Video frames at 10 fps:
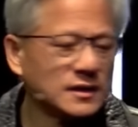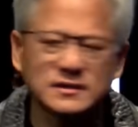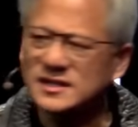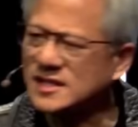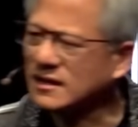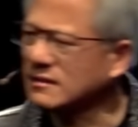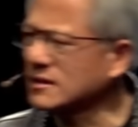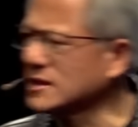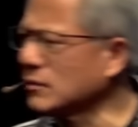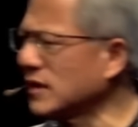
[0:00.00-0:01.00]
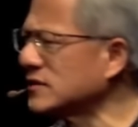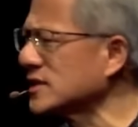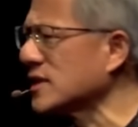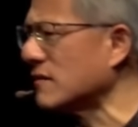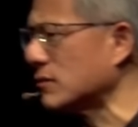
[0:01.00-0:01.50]
The second thing that we've
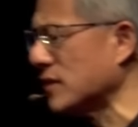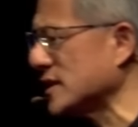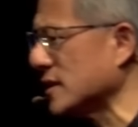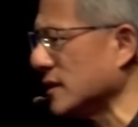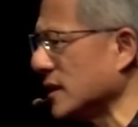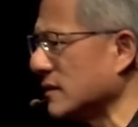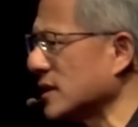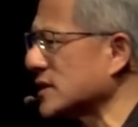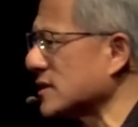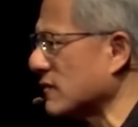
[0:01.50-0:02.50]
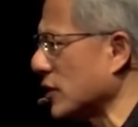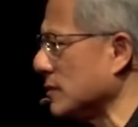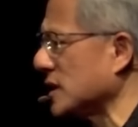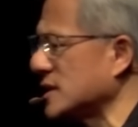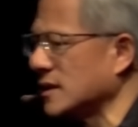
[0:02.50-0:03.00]
discovered recently, and this is a very
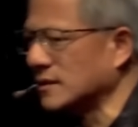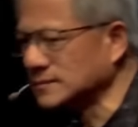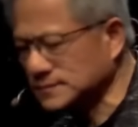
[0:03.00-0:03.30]
big deal,